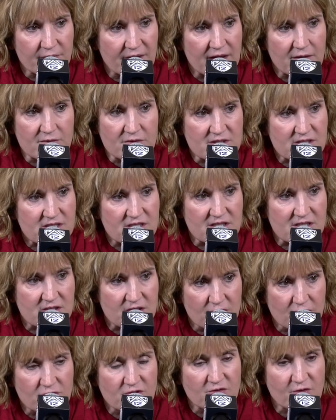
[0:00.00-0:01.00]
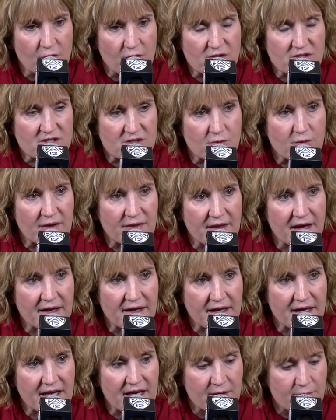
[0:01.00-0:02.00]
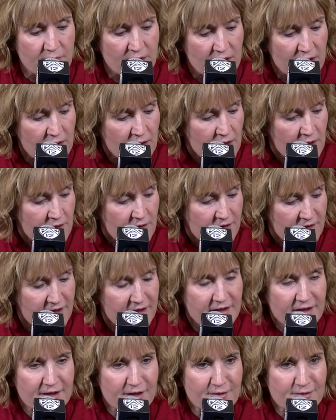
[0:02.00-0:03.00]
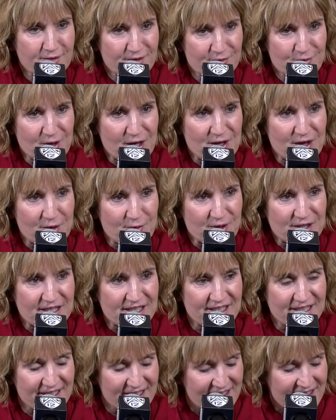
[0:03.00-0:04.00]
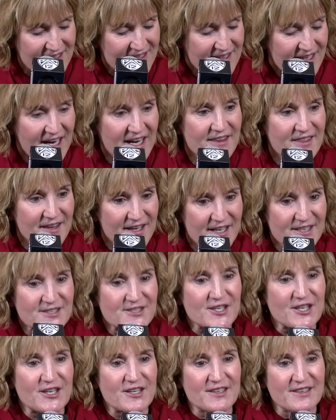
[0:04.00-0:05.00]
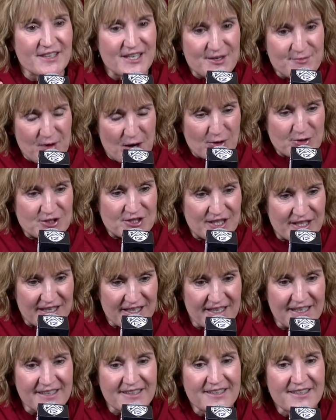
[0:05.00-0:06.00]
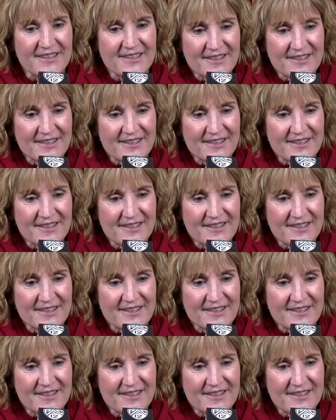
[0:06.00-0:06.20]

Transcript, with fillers: That was just huge for us to win that game in the way that we did, and then to emotionally